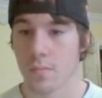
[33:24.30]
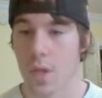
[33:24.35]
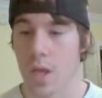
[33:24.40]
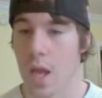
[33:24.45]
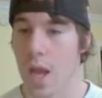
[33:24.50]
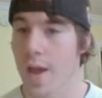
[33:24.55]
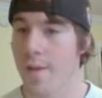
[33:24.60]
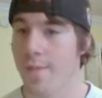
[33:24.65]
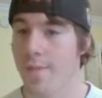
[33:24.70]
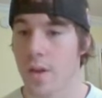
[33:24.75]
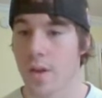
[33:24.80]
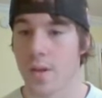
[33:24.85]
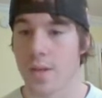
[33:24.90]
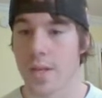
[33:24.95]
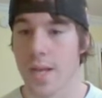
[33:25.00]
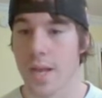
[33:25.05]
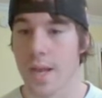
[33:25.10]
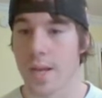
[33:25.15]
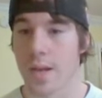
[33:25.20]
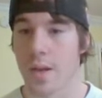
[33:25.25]
Have to
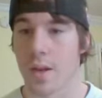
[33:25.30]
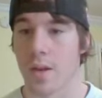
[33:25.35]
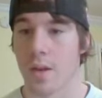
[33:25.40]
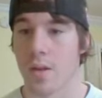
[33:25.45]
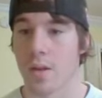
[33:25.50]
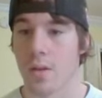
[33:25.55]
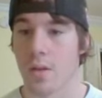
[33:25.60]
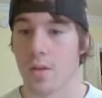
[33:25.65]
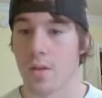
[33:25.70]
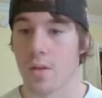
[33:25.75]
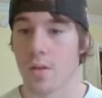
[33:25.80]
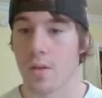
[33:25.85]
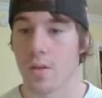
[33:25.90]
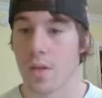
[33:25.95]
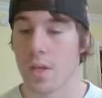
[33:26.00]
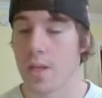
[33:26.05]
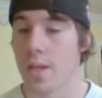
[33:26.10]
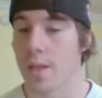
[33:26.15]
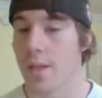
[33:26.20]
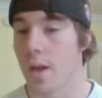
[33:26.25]
attack here.
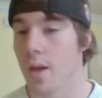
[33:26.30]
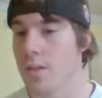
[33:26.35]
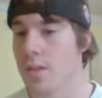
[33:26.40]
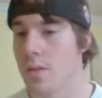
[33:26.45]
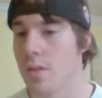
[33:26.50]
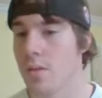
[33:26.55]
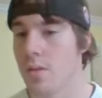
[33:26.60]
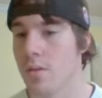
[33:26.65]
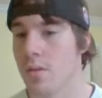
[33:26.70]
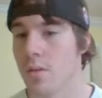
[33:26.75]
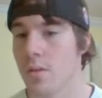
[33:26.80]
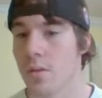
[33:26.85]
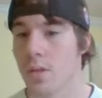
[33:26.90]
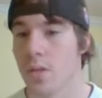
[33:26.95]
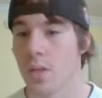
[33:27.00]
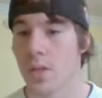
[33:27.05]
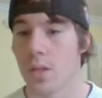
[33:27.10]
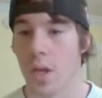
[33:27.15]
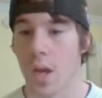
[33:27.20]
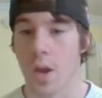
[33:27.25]
He doesn't.
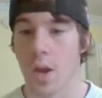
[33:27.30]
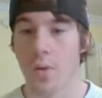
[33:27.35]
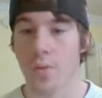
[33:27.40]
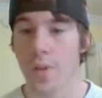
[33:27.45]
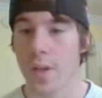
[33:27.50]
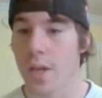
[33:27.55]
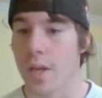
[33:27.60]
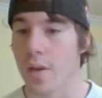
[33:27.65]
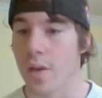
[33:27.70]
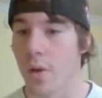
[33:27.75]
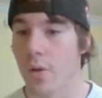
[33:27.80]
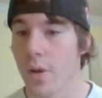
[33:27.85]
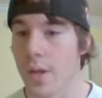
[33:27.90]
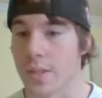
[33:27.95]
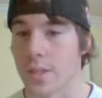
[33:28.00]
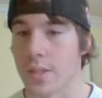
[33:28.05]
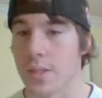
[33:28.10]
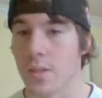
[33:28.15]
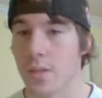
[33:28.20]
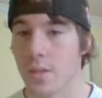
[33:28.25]
I don't think he
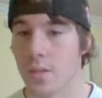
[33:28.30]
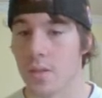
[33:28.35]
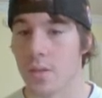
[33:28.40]
noticed.